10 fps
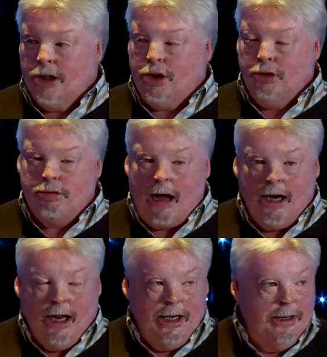And she
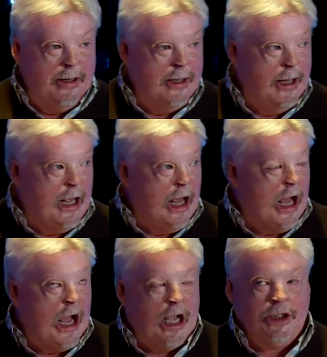ran in,
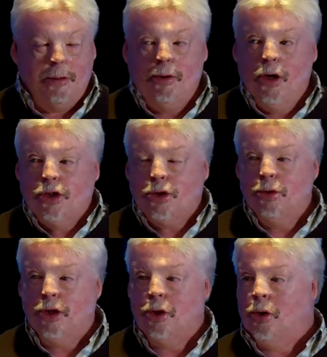and she burst
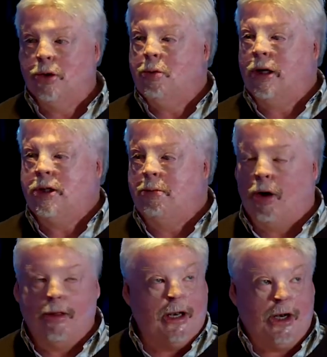through the doors. Why she
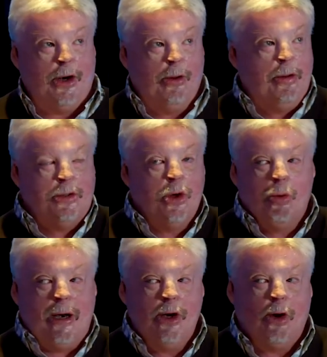bothered, I don't know. There was
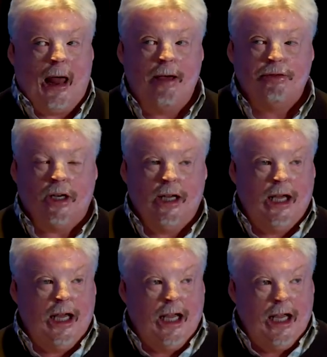no window left.
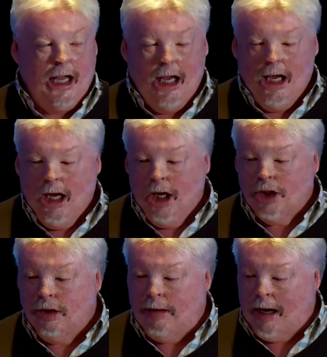
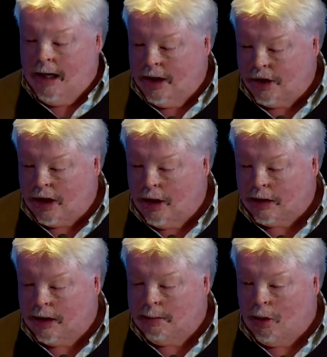She ran in and she
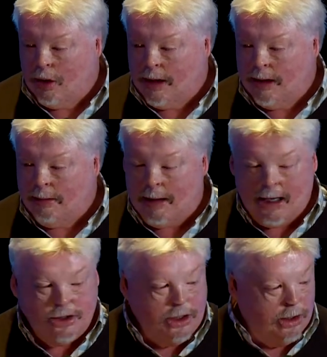looked at the ball under the
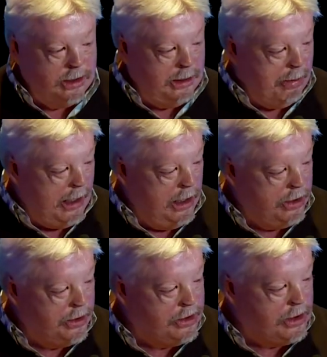bed. She looked at the pile
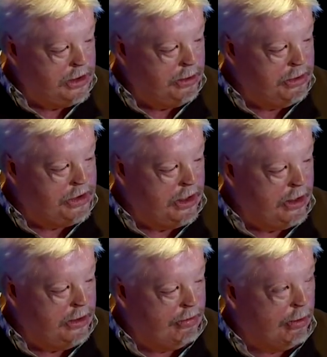of crystals that was
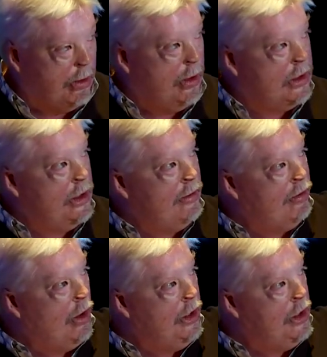sitting on the floor, looked at the
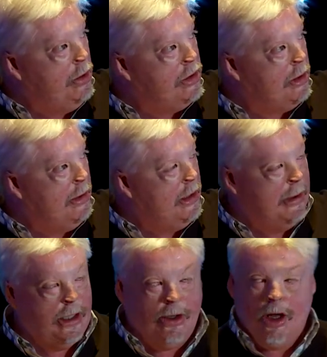void that used to be
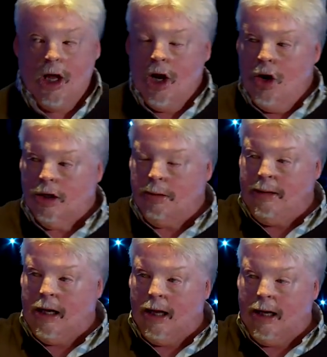the window, looked
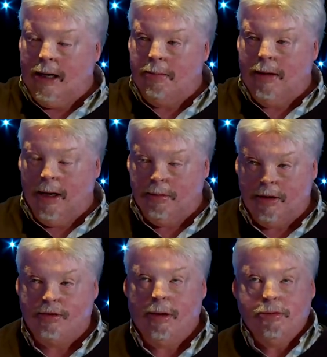at me lying in bed
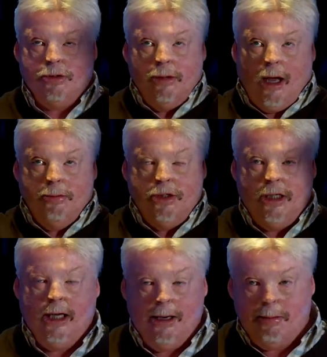with drips and arms
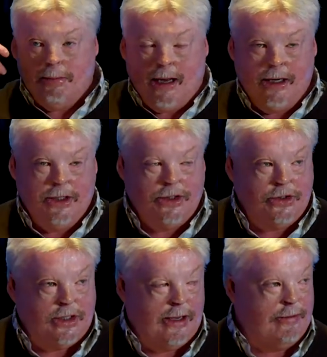in the air and
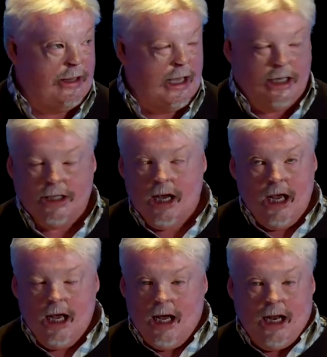bandages and everything else.
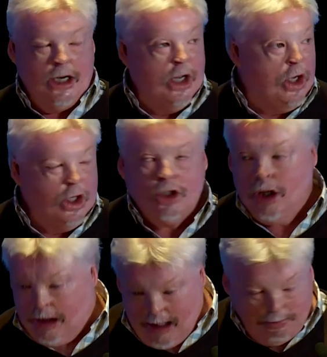And
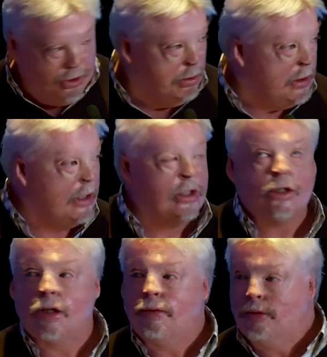she kept doing
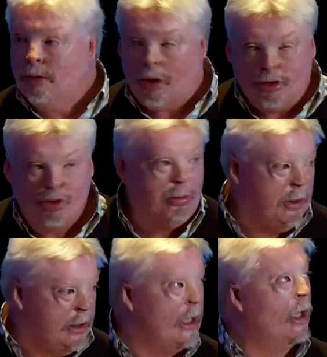this sort of
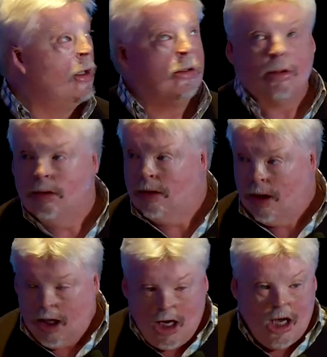quadruple take.
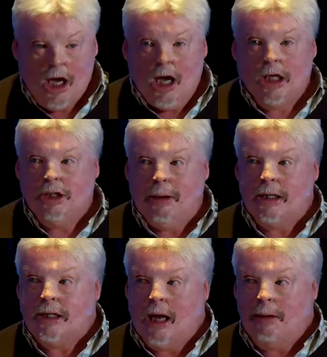And she
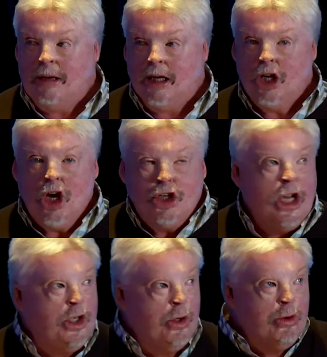went, tell me,
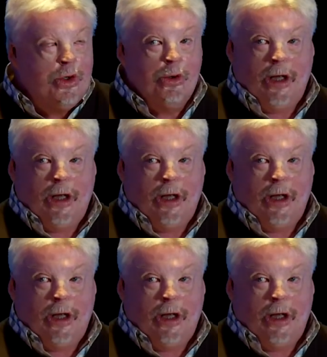did you